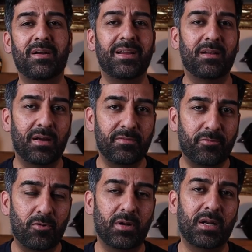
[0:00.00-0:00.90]
are
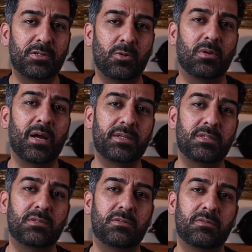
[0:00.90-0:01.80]
inline four, and I don't like,
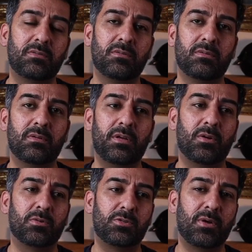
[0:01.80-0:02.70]
you
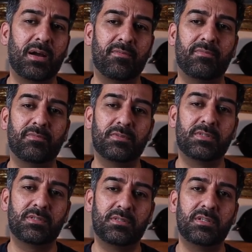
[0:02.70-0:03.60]
know, to have
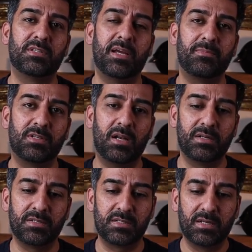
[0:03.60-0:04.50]
the same
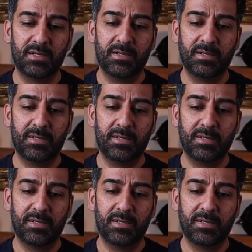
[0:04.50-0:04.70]
cylinders.